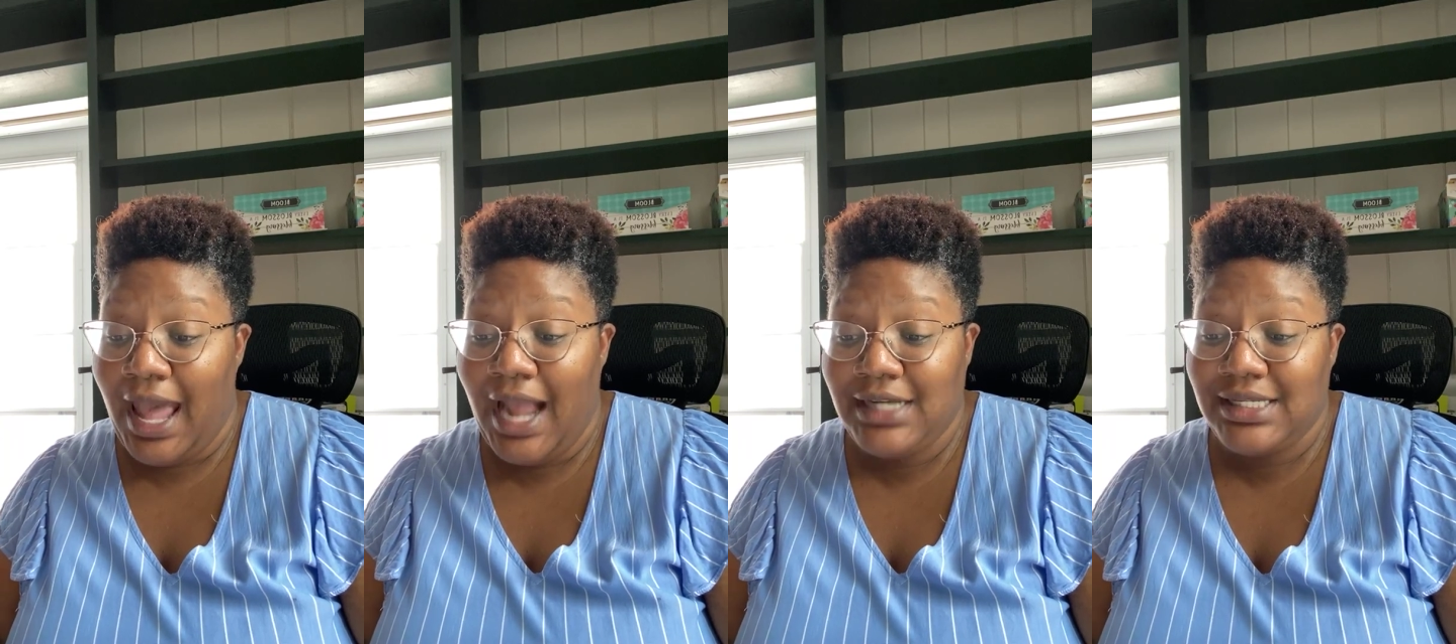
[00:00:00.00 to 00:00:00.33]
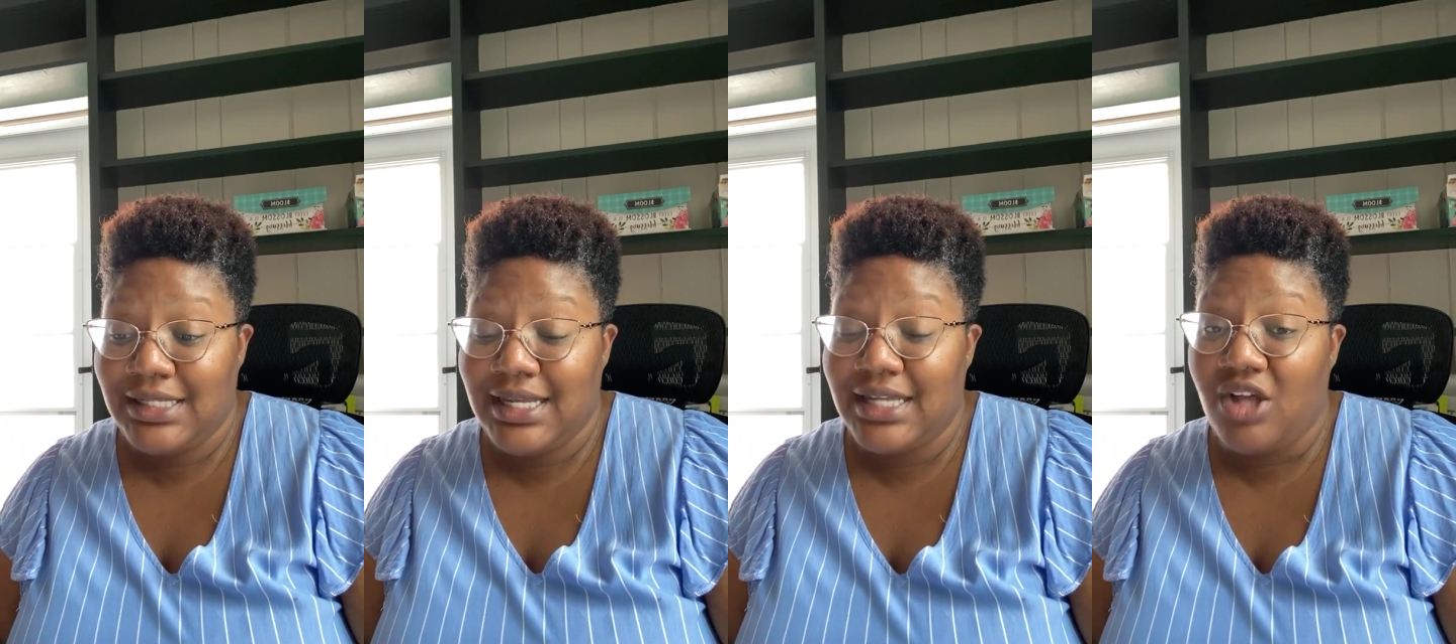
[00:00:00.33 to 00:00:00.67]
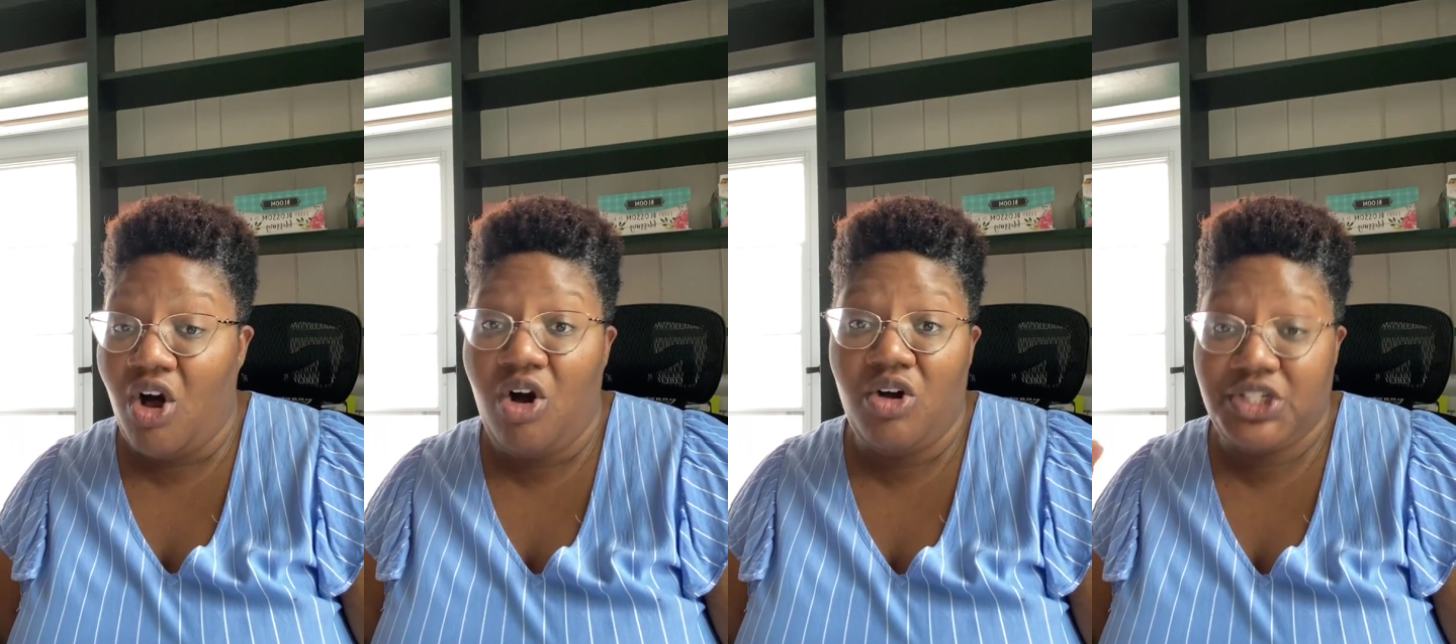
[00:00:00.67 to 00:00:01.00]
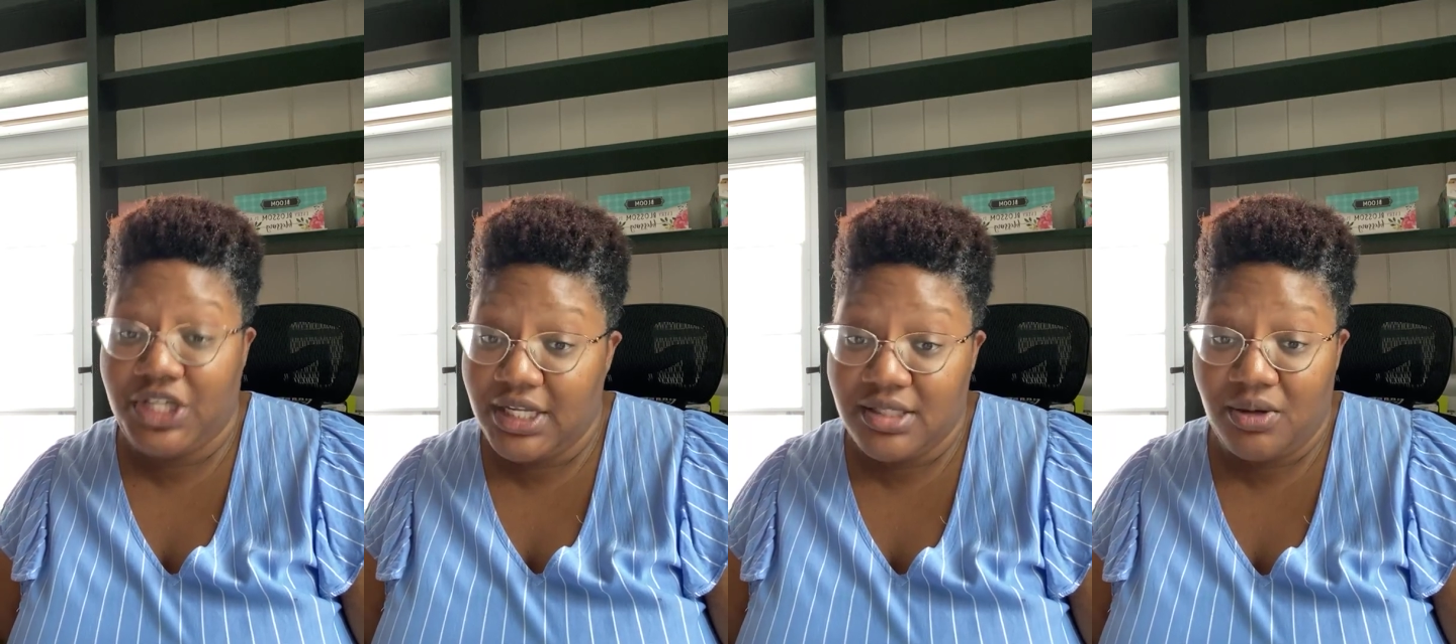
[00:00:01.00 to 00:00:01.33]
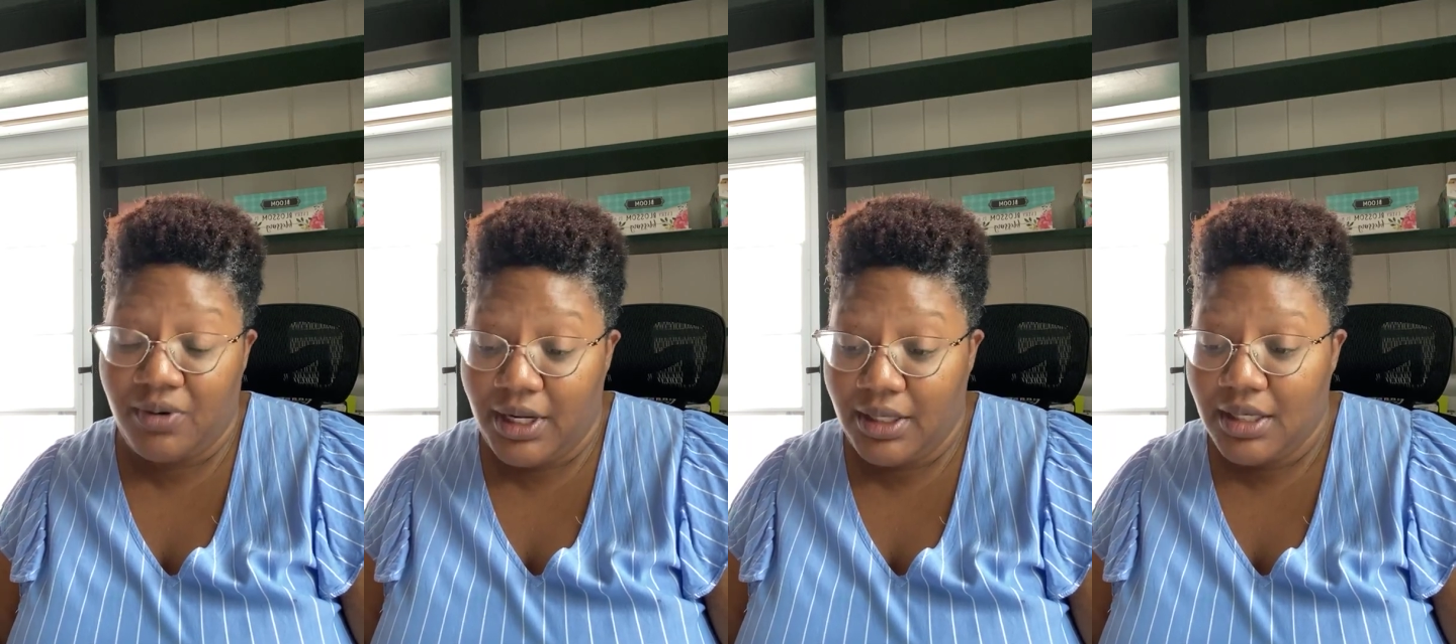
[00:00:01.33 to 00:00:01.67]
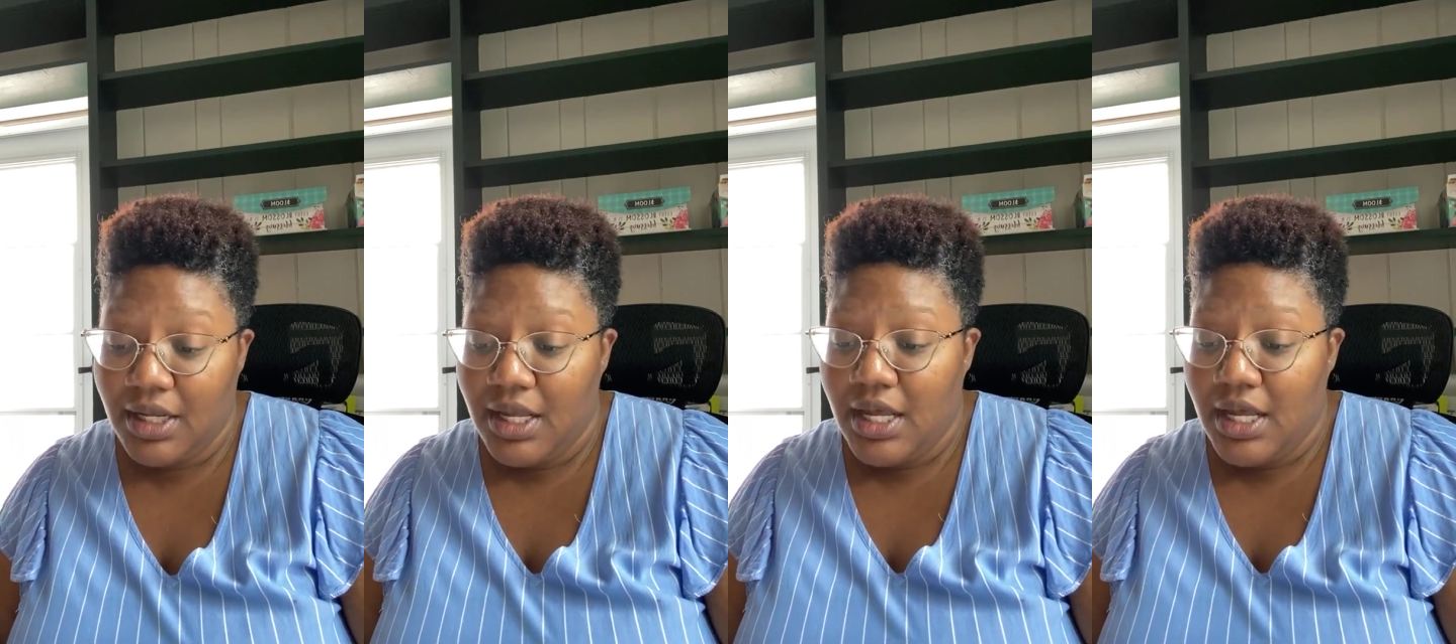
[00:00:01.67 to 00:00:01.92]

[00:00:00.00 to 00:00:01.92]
Actually, it says all shades of green.